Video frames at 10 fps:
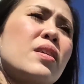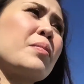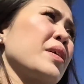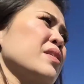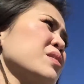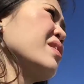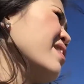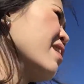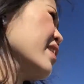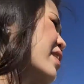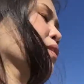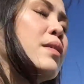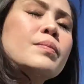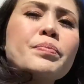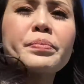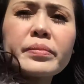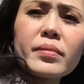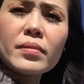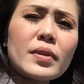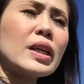because there are
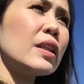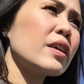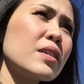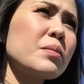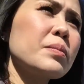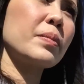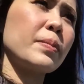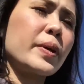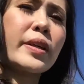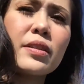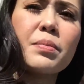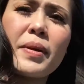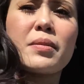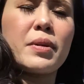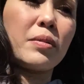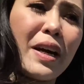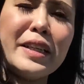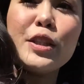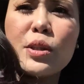a lot of parking spaces. I need to